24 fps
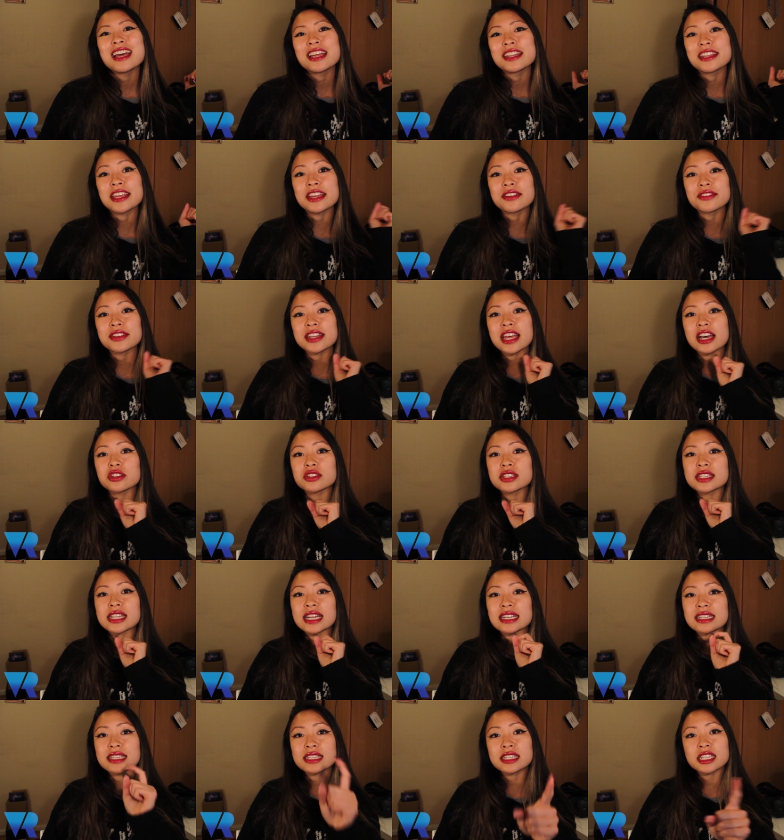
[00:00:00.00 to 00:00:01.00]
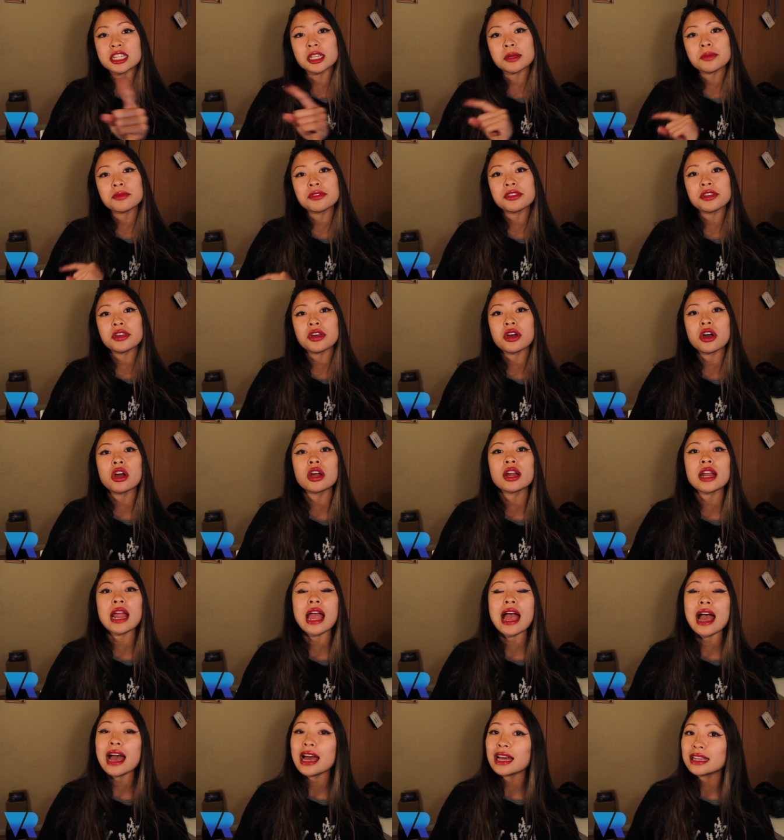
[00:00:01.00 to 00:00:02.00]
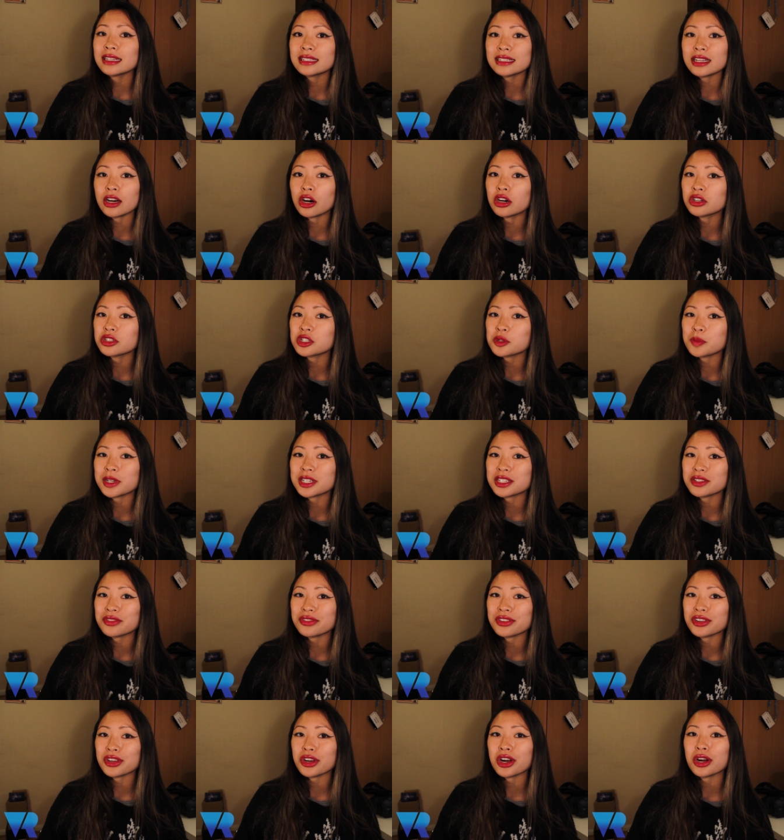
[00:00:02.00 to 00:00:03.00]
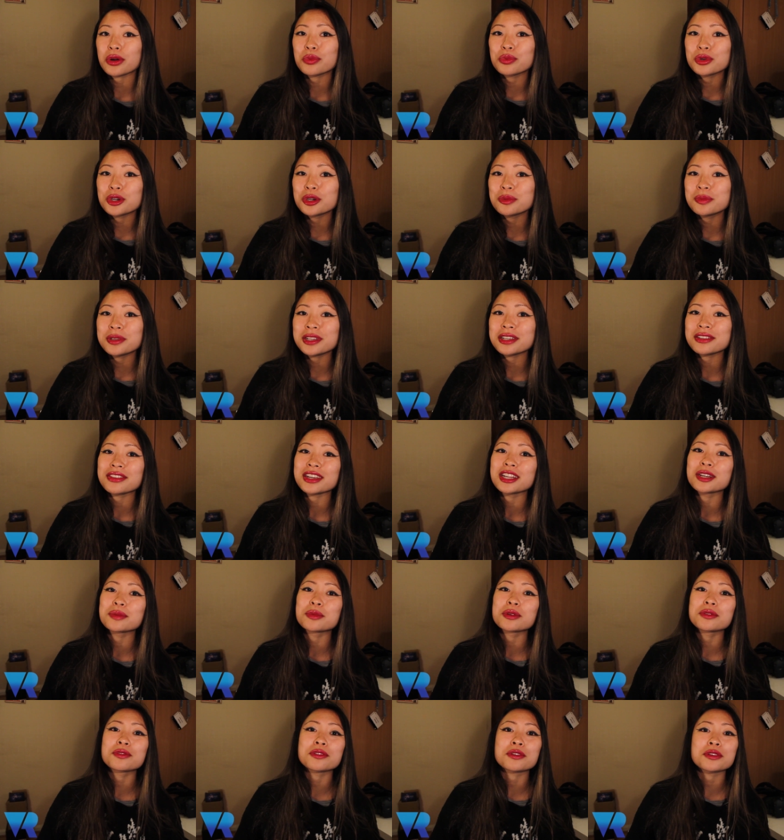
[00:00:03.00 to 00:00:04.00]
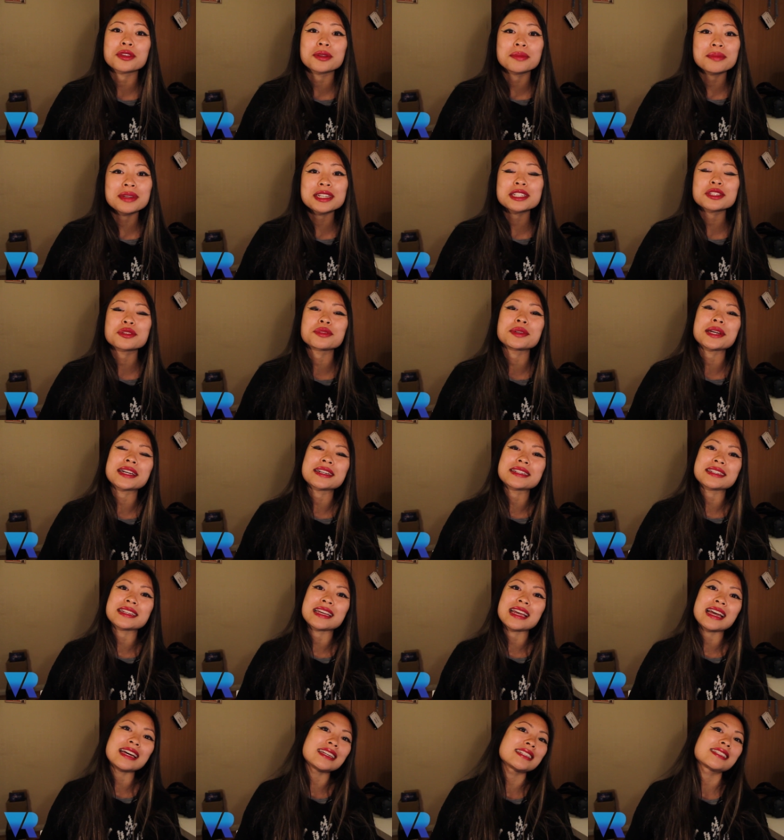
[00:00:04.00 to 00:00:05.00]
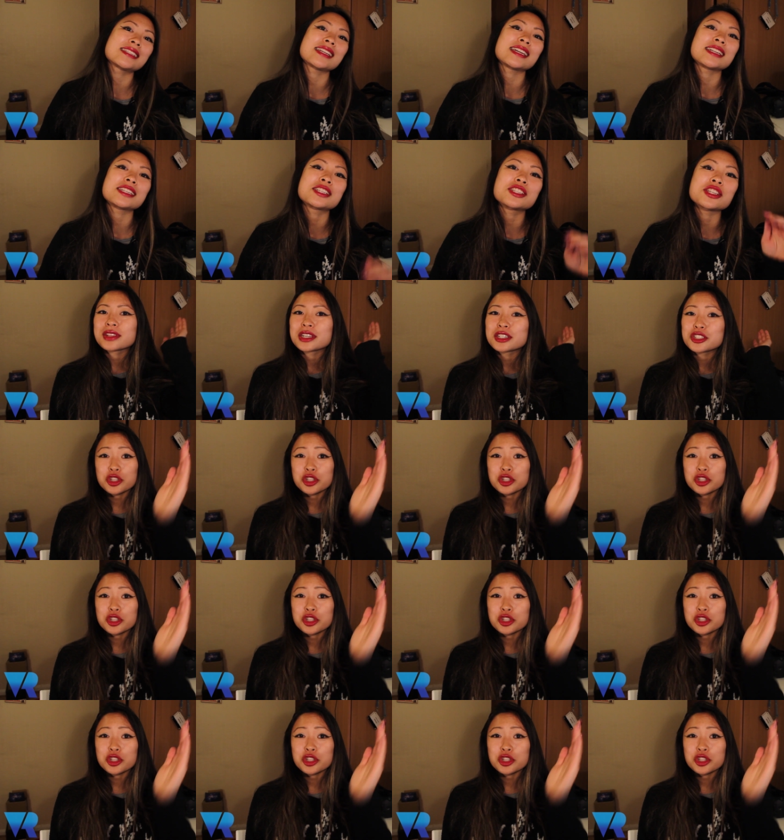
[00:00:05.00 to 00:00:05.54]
They've announced that SteamVR and AltspaceVR will be available for the mixed reality headsets.